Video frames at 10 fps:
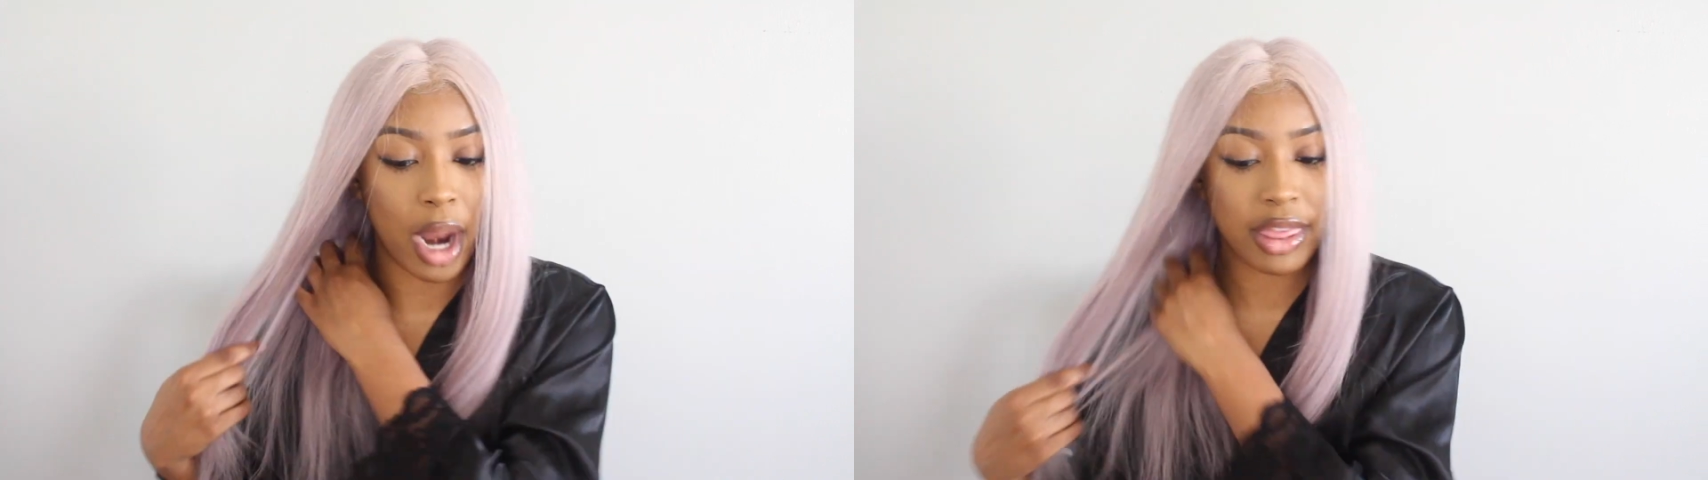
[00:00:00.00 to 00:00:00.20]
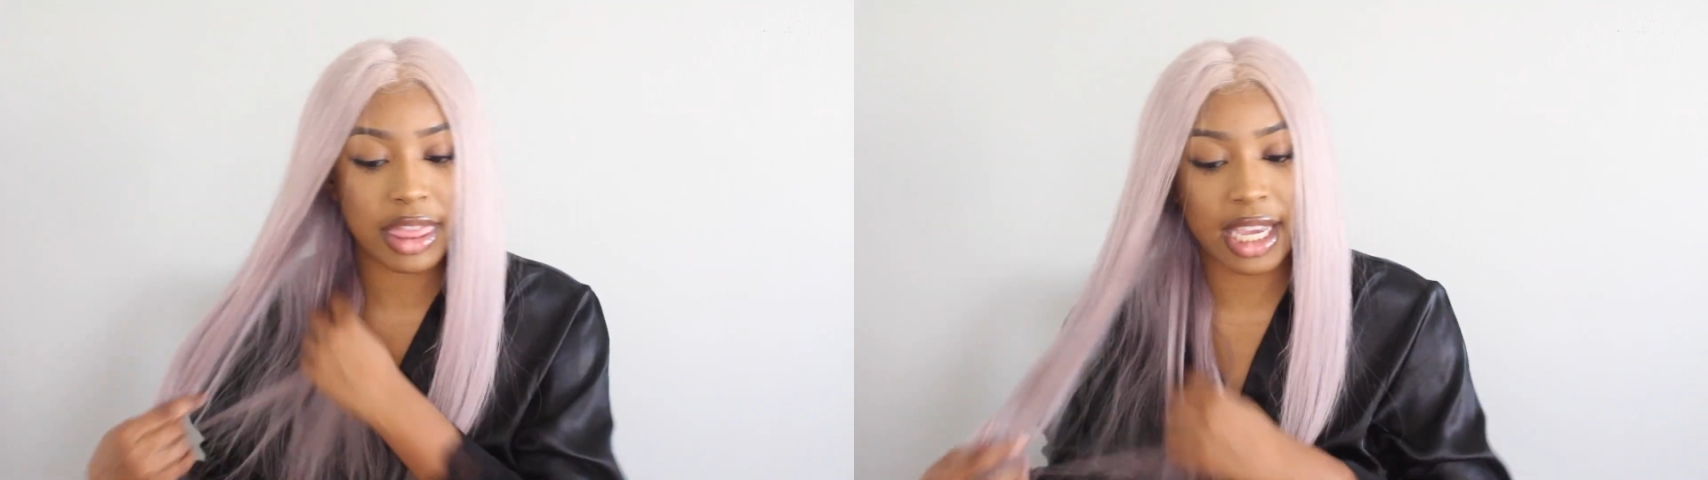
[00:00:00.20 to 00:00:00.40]

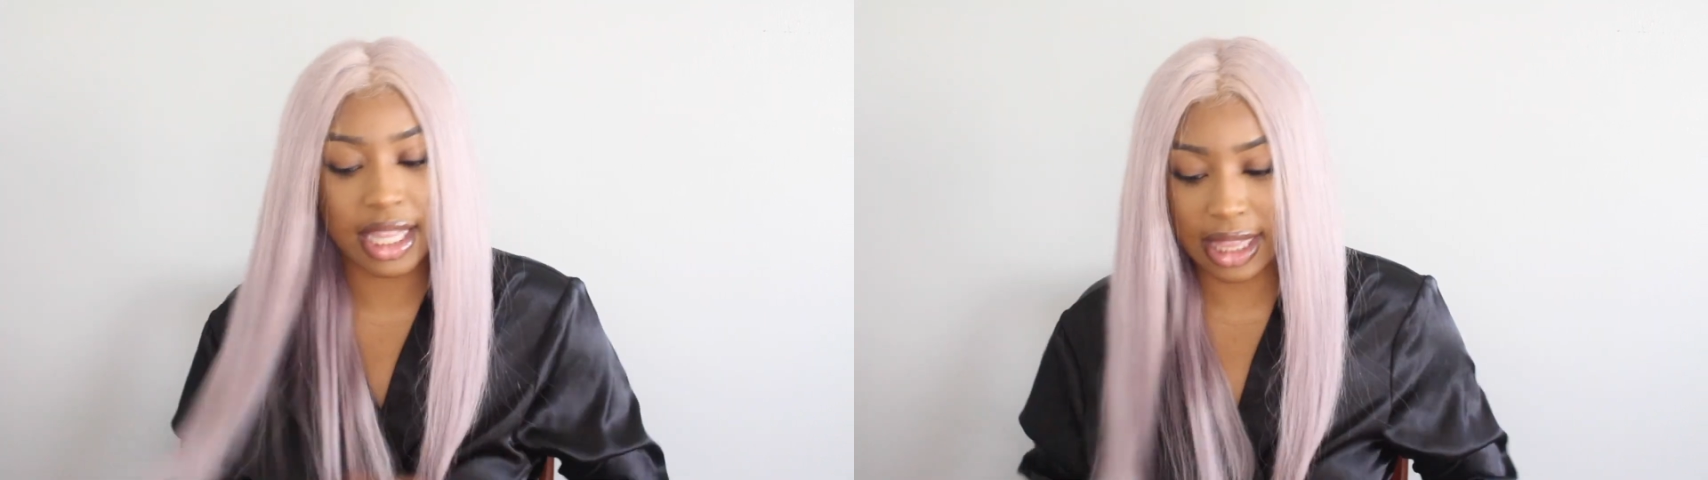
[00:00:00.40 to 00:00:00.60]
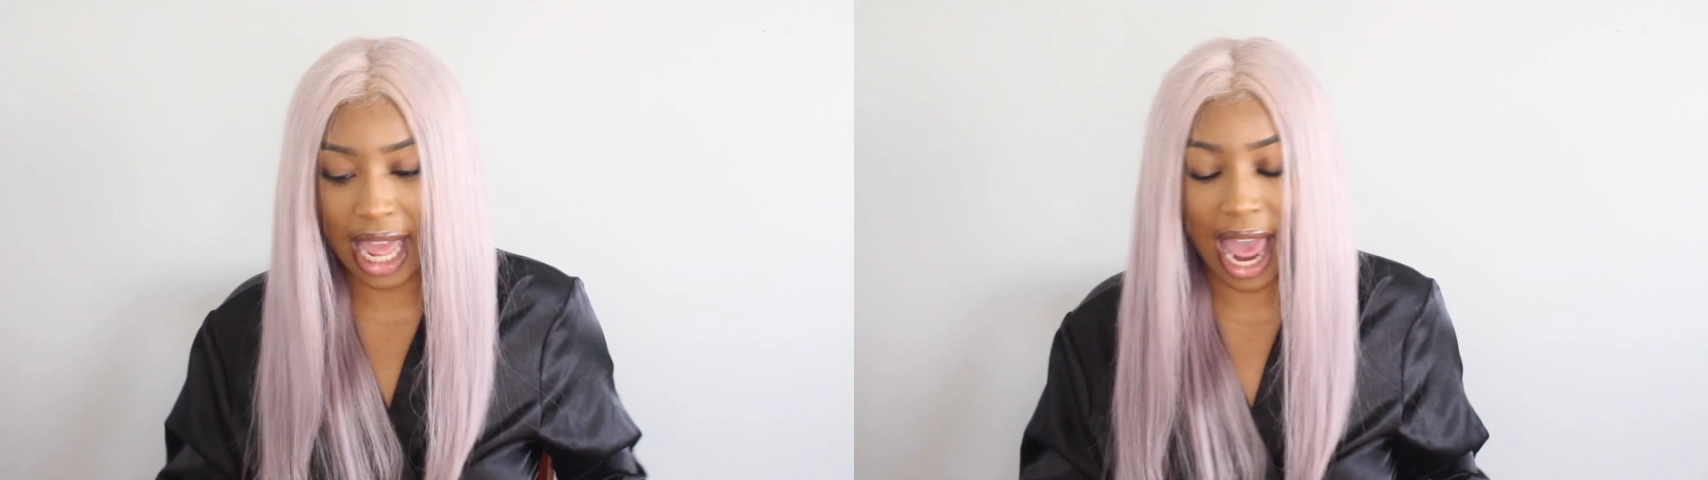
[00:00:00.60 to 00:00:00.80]
One
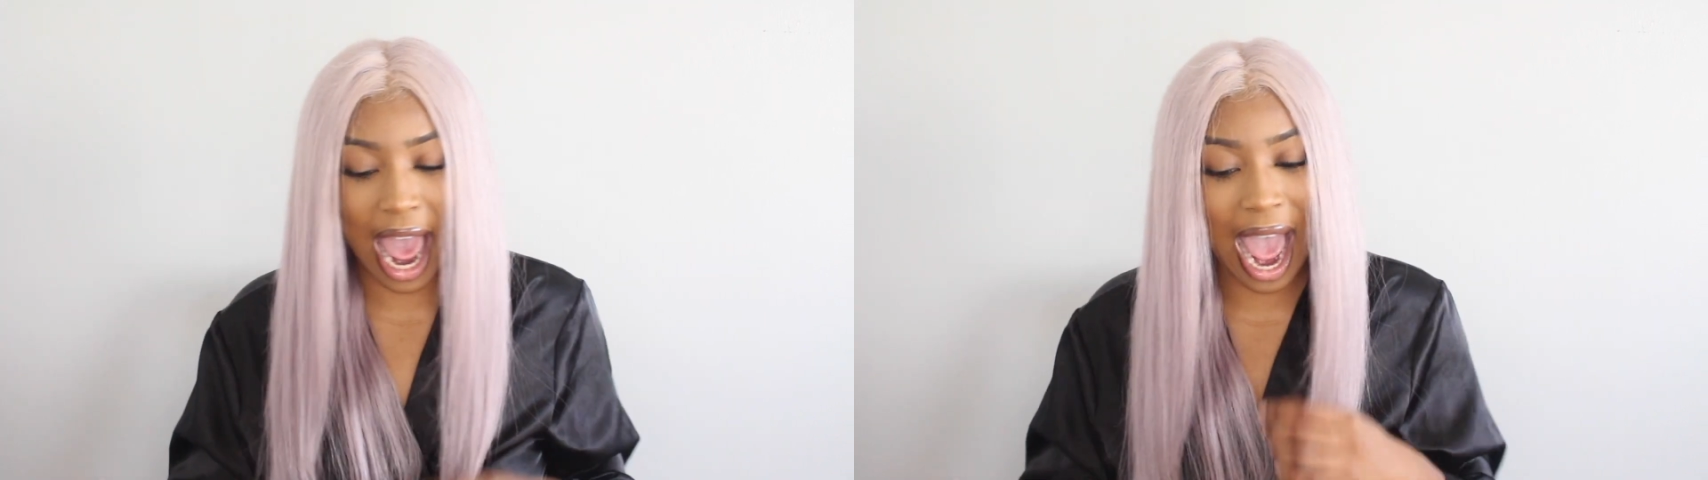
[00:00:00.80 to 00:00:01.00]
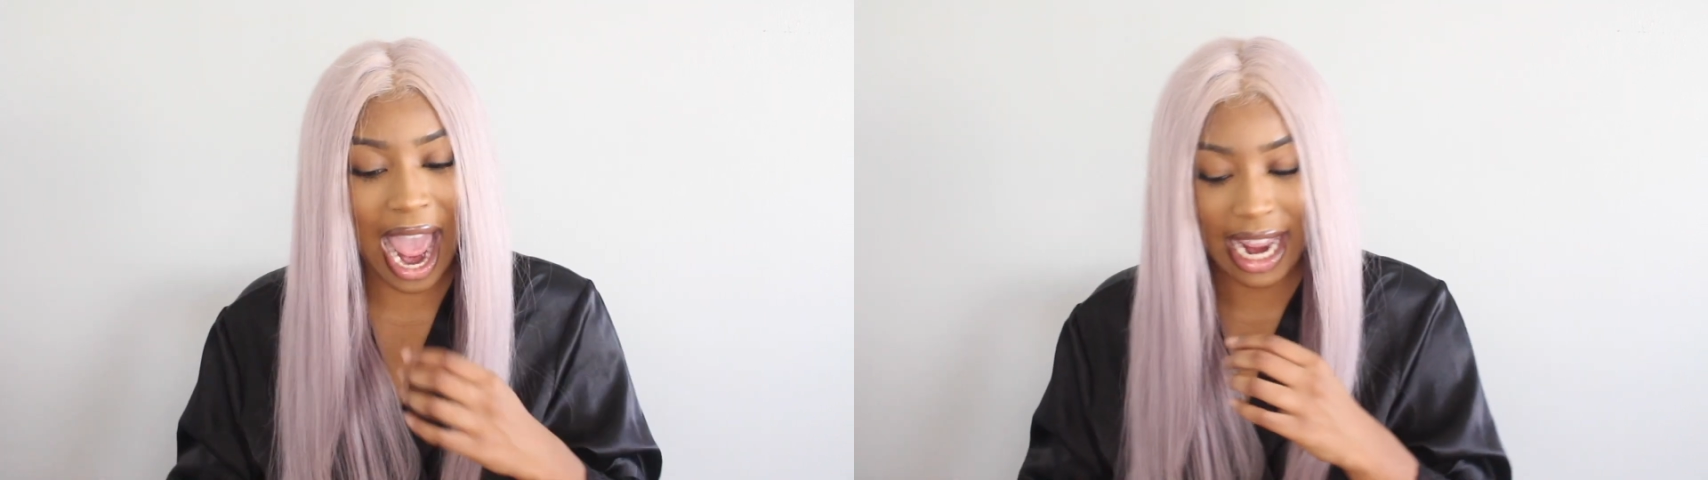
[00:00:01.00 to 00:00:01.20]
thing
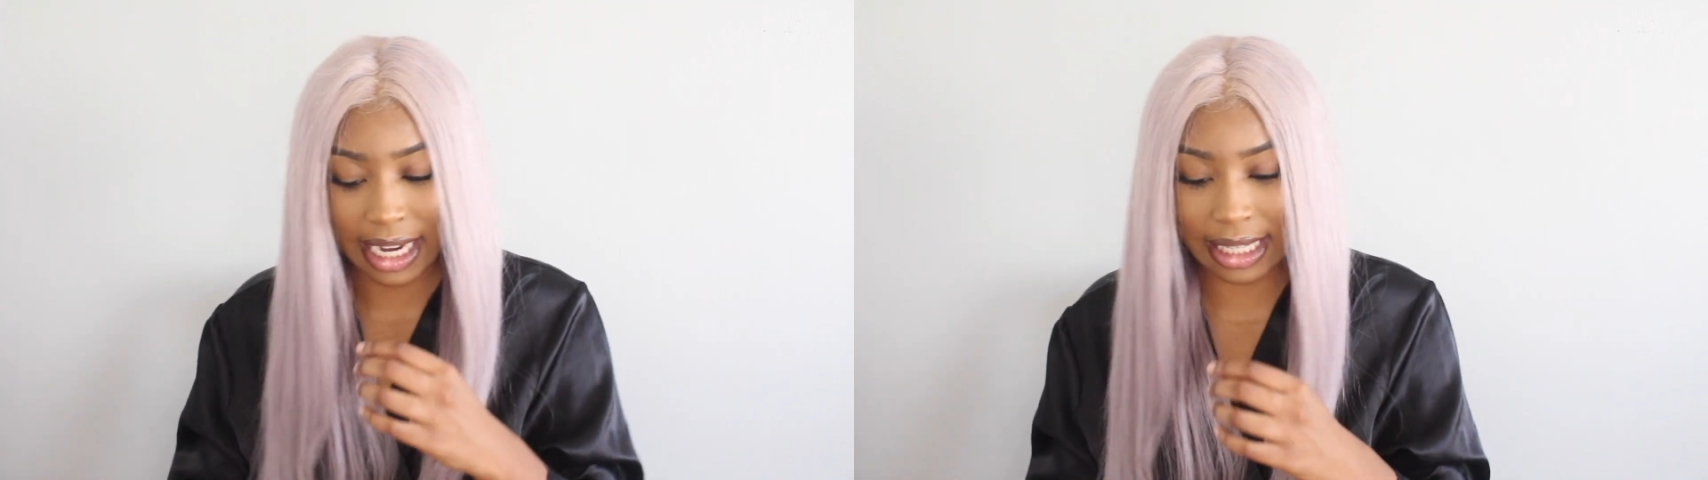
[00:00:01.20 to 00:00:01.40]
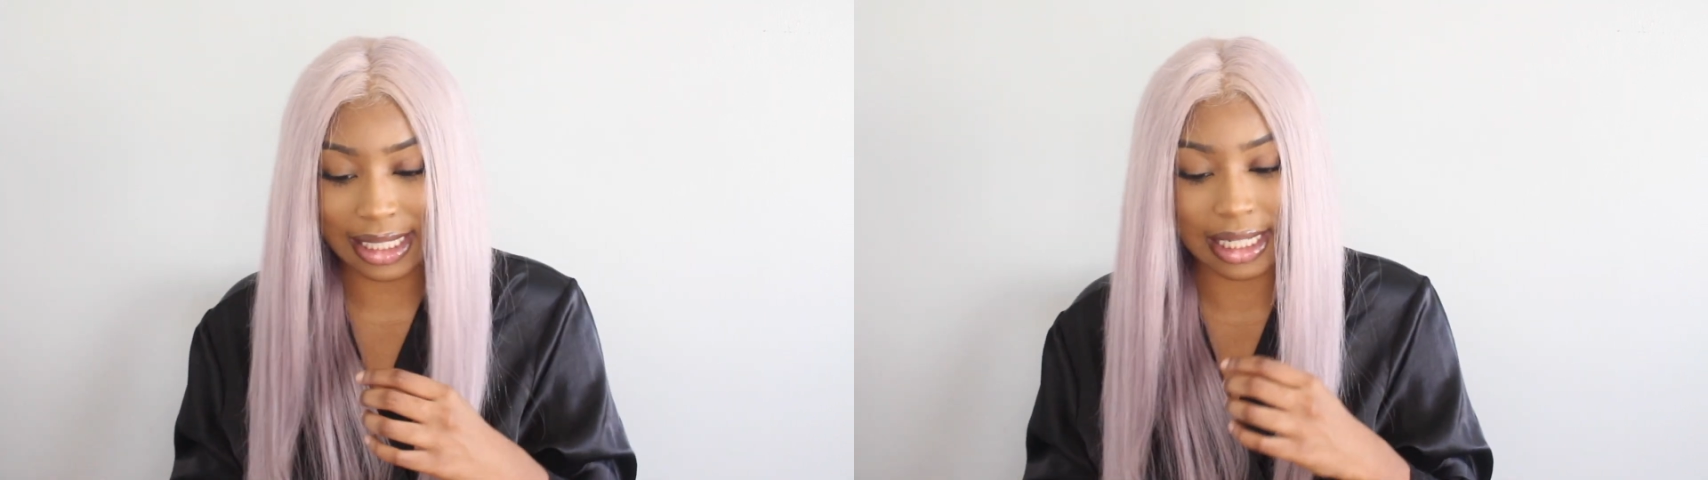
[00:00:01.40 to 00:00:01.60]
that I